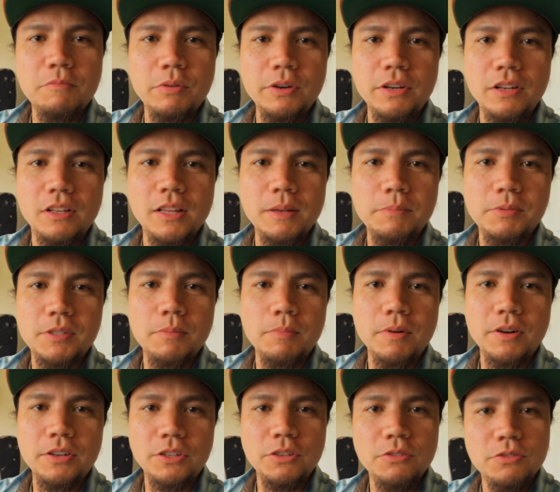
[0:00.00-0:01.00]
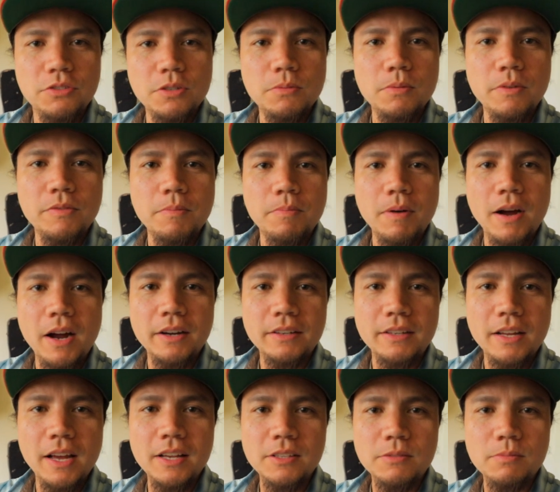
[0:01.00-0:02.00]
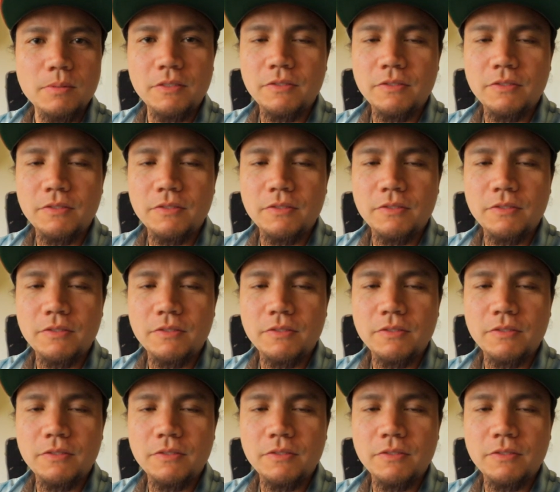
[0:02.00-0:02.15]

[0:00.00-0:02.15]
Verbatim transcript: of putting clips up on YouTube of the podcast,